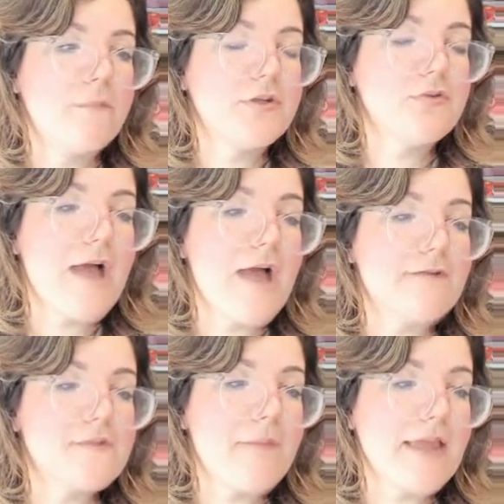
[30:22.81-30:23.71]
You have
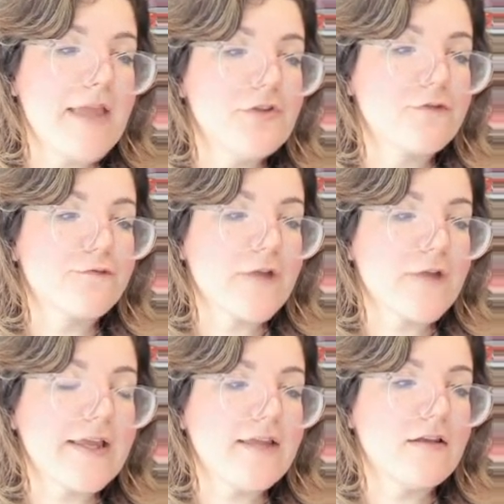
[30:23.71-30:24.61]
to paint your
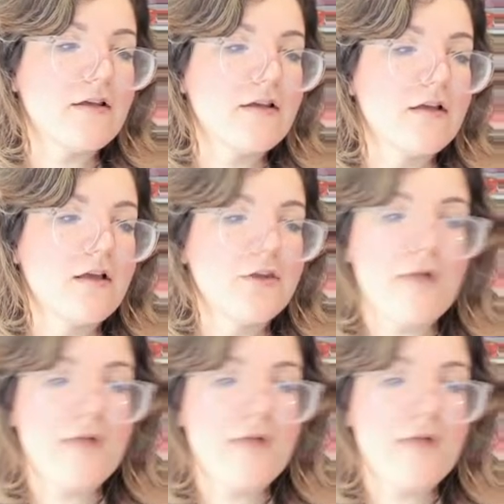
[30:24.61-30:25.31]
freaking. You have